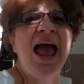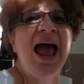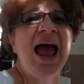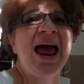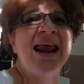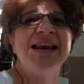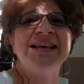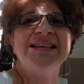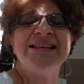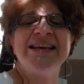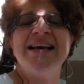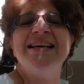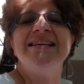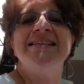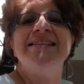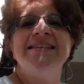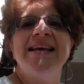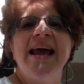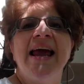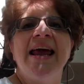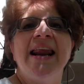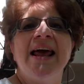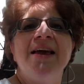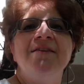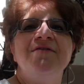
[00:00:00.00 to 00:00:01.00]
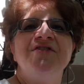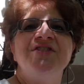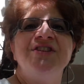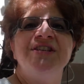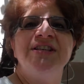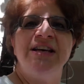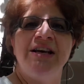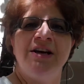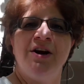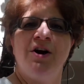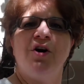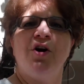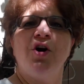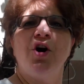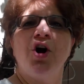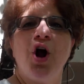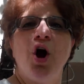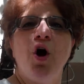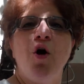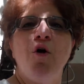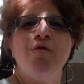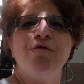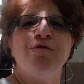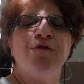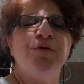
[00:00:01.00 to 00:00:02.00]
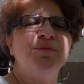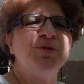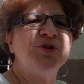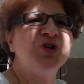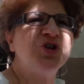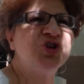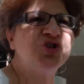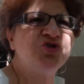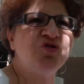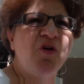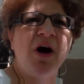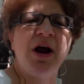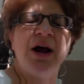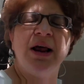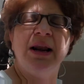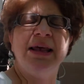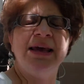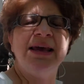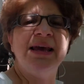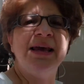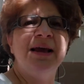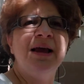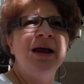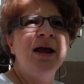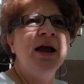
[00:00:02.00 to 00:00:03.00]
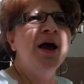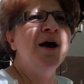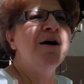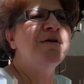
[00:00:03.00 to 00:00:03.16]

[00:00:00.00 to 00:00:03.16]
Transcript: And as I said, I've seen her go from struggling,